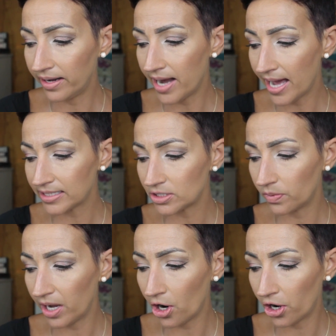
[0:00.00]
next
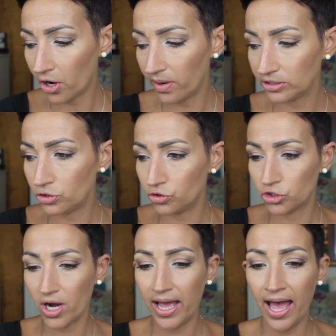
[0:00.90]
we are going to
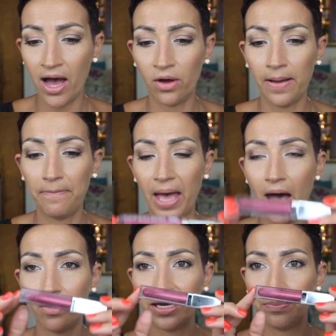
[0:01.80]
try out
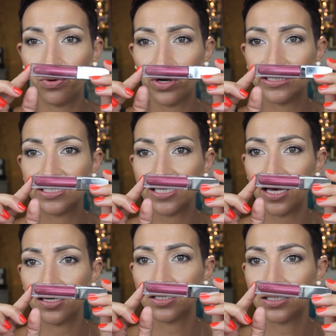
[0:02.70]
Pouty
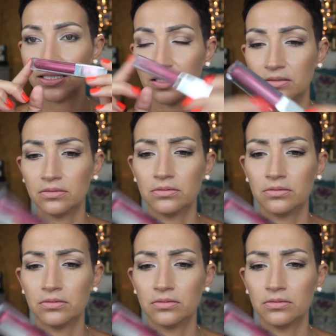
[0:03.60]
Princess.